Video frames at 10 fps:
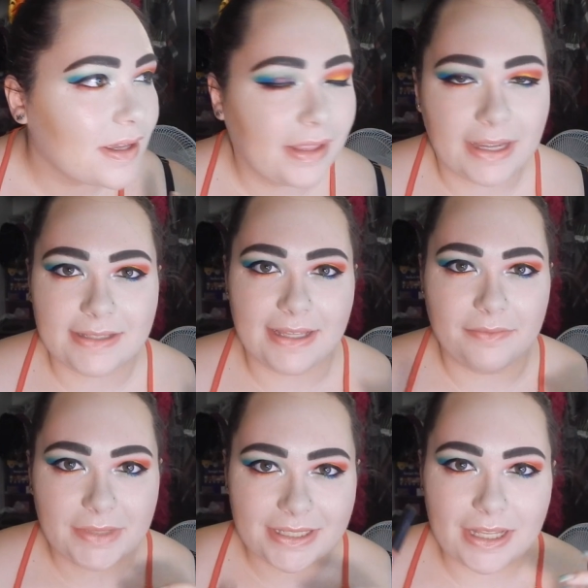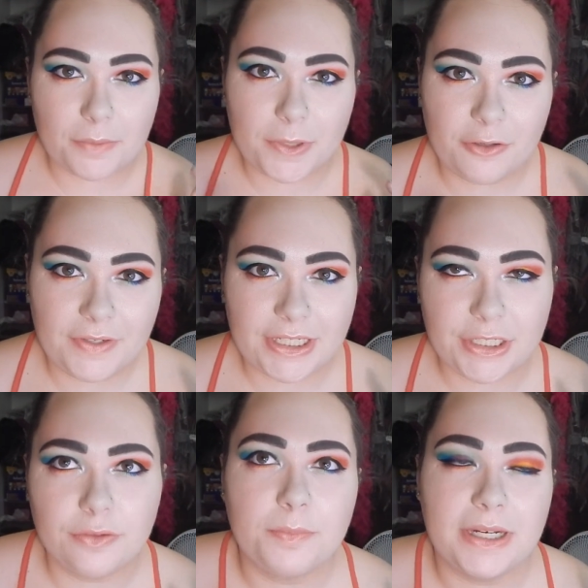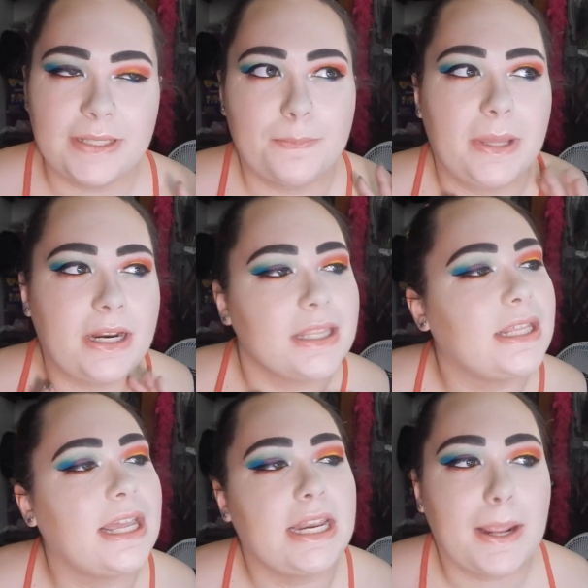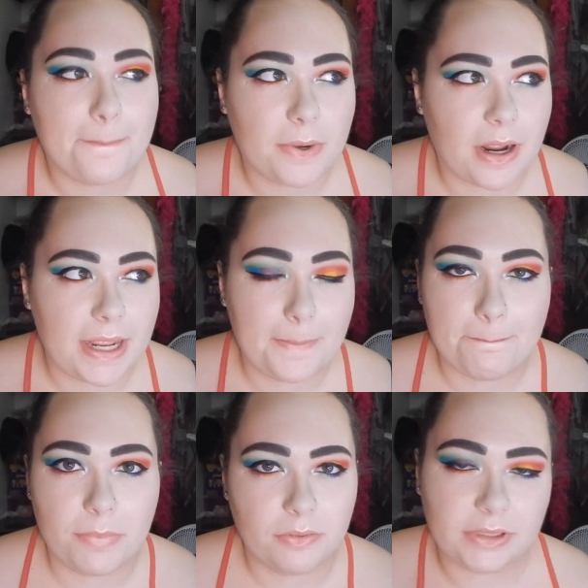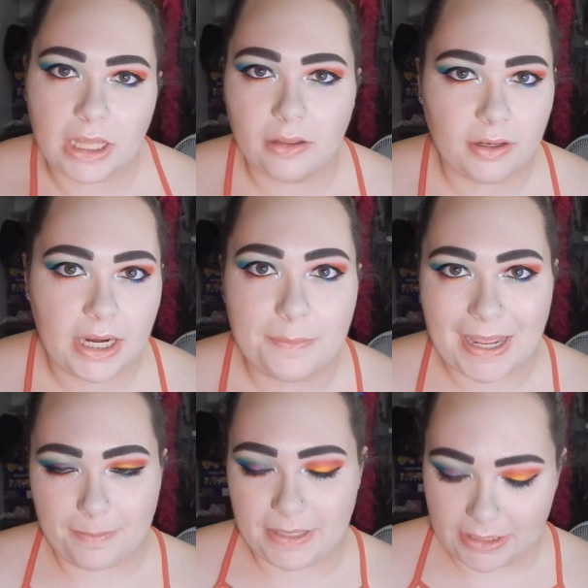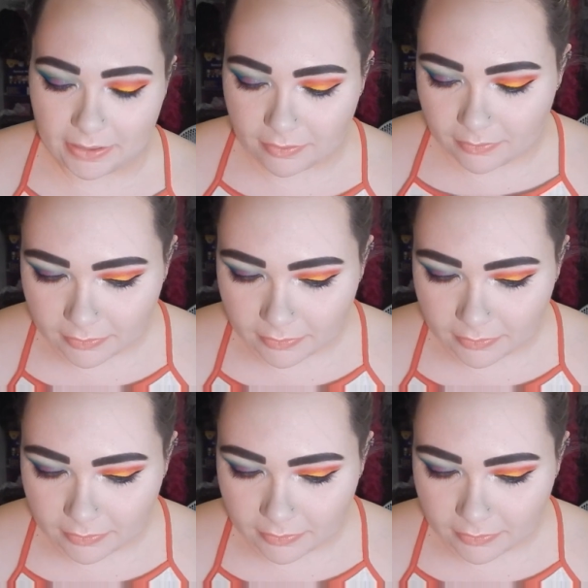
Like I said, it's not a perfect nude, but it's better than any bright, bold color in my opinion.